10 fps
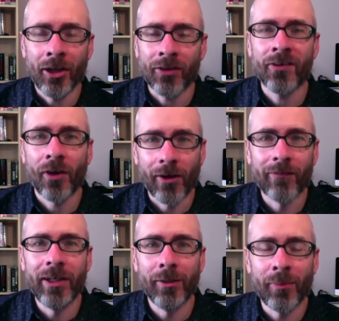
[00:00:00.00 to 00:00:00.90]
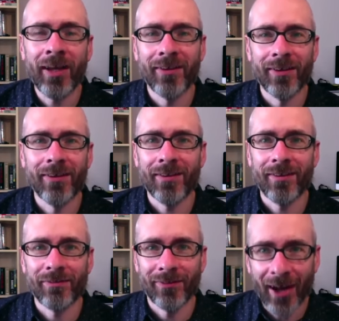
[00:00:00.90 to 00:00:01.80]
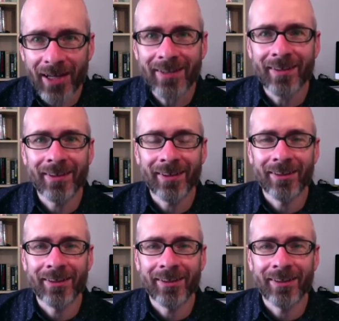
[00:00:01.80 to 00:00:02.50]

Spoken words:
starving peasants, right?